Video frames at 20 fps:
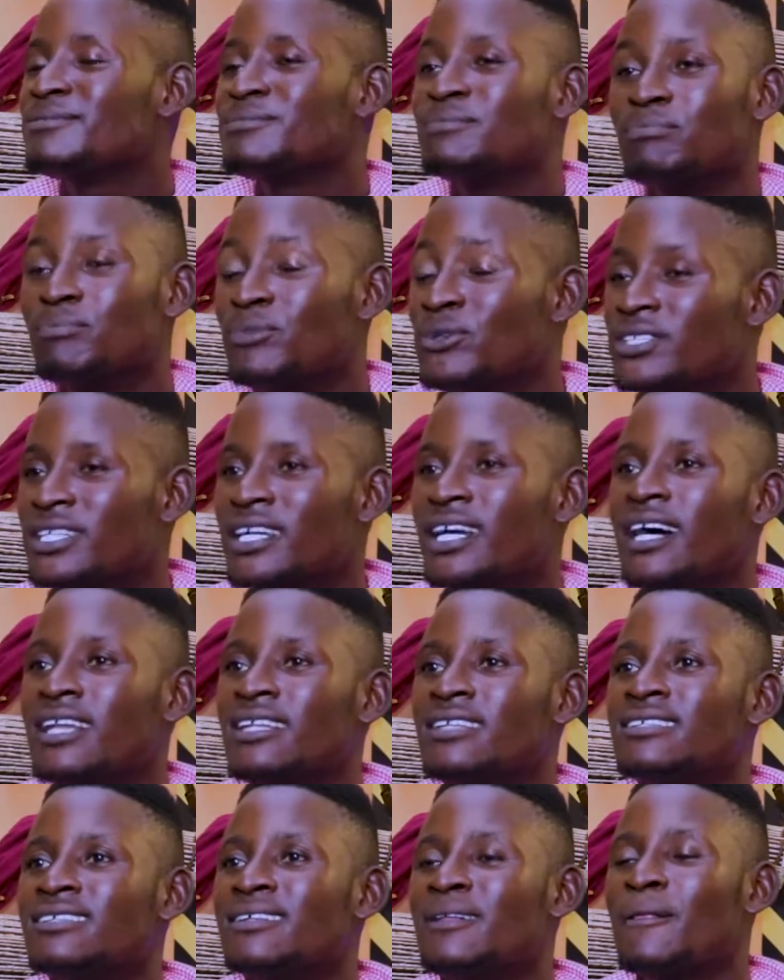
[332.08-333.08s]

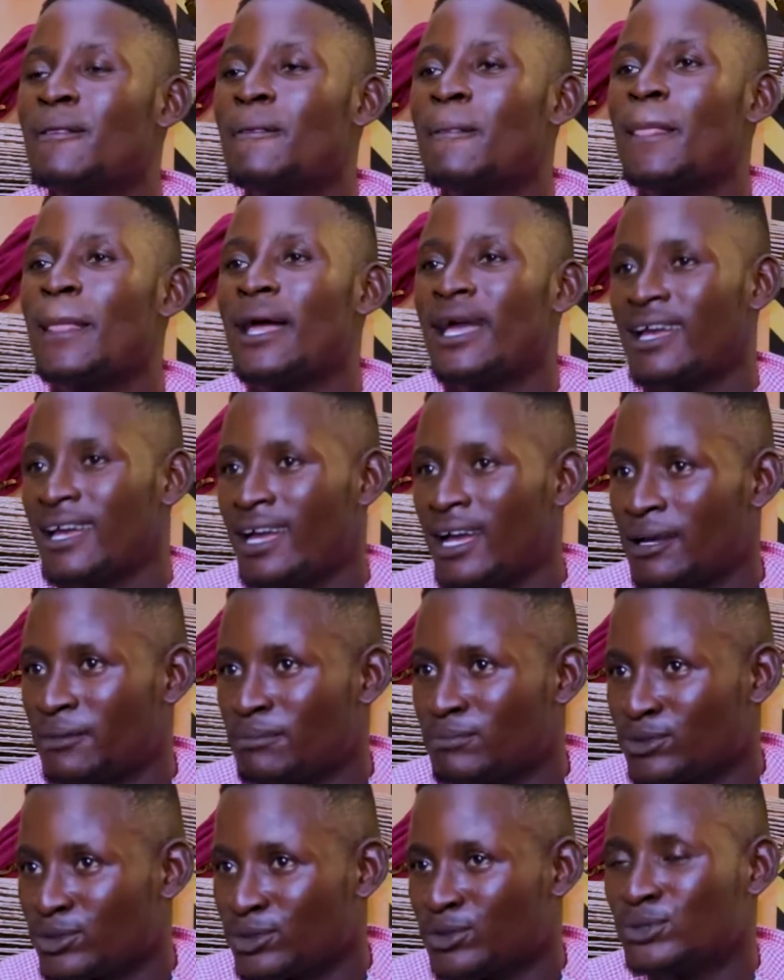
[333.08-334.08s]
Musically,
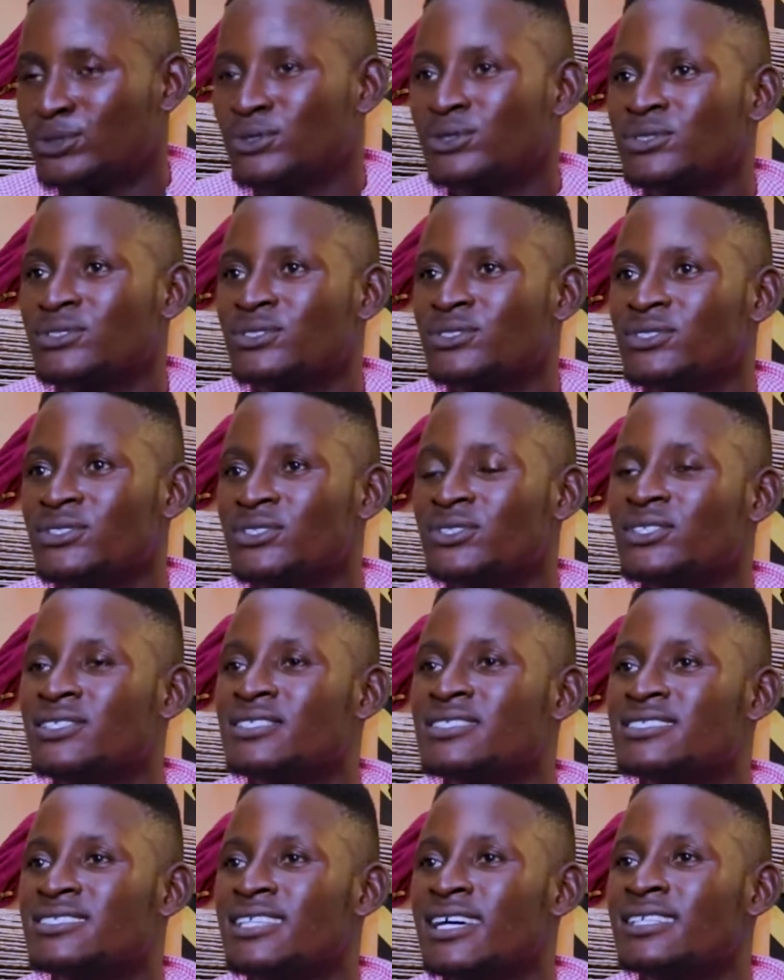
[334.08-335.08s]
I'm good, do you
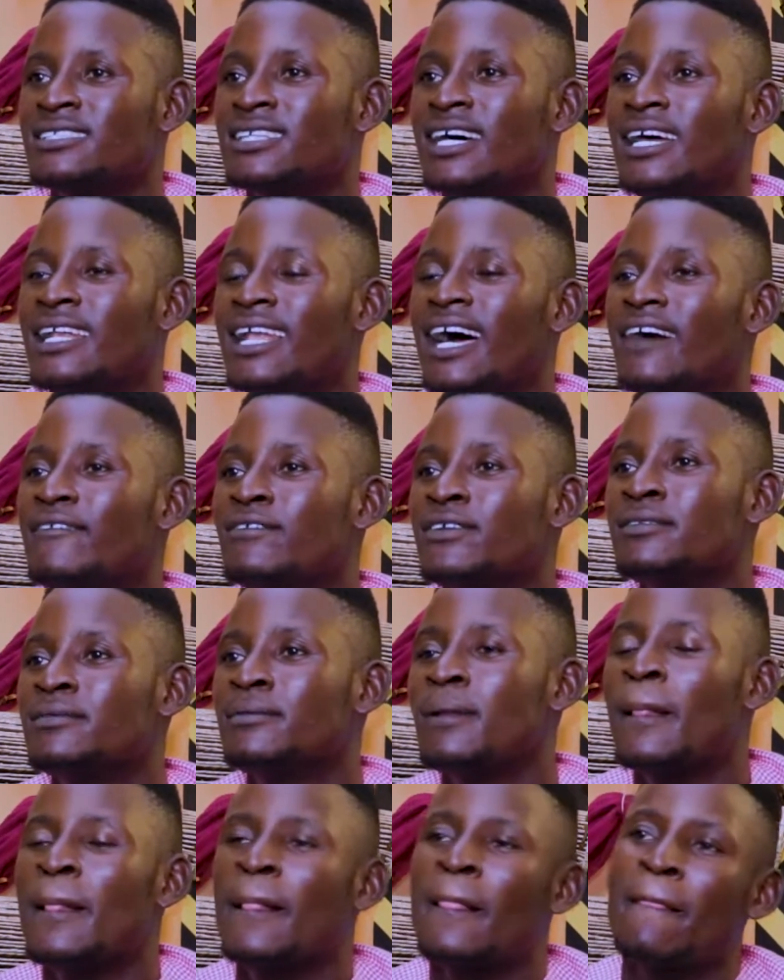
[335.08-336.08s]
understand? And
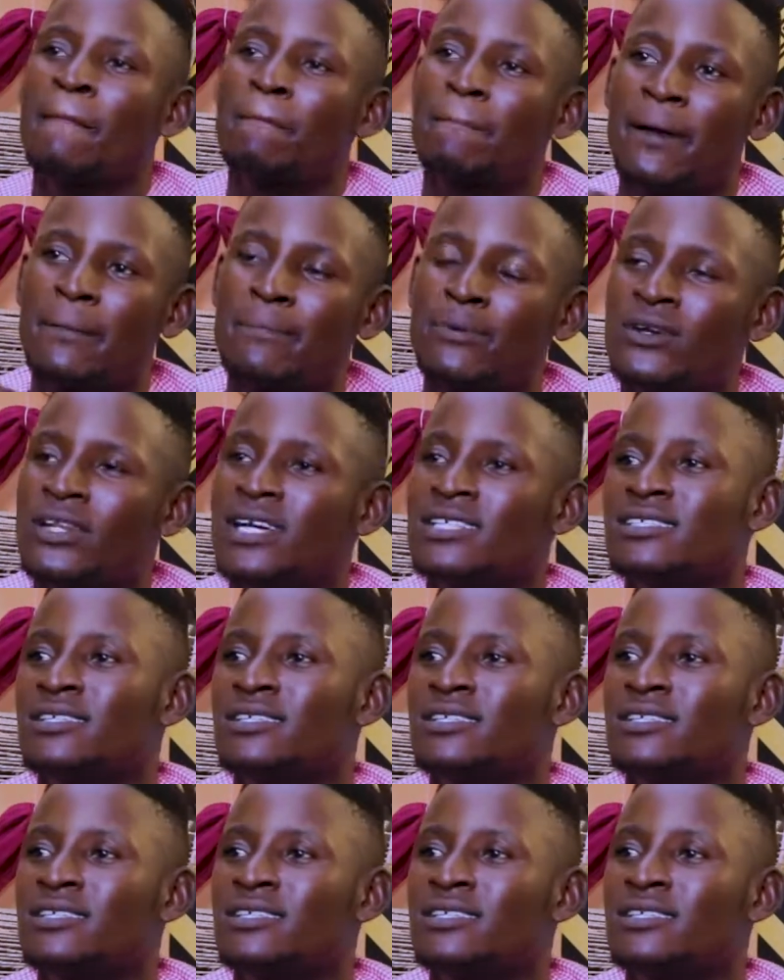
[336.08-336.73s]
having my brothers